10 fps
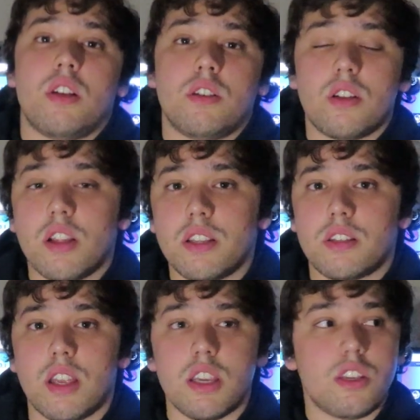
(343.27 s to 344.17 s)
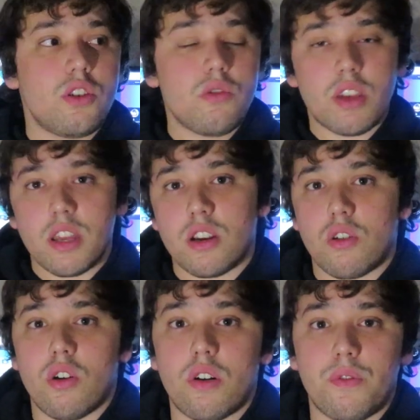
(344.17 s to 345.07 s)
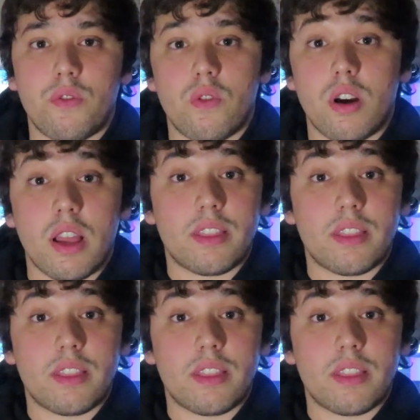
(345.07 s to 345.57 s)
So let's say you get a car for